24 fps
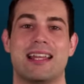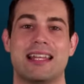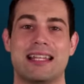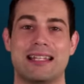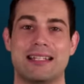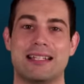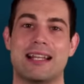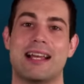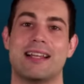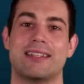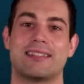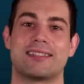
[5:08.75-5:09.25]

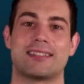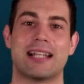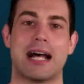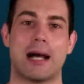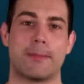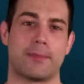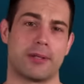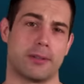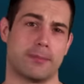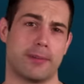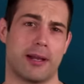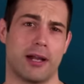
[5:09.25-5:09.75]
in
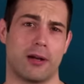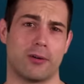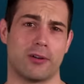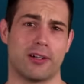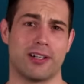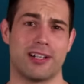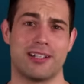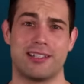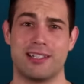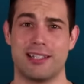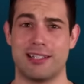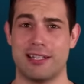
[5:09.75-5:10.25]
stopping power.
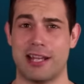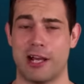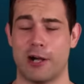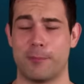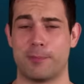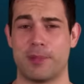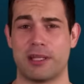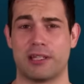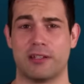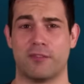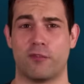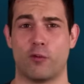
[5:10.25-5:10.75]
It didn't
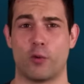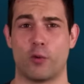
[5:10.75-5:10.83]
help that the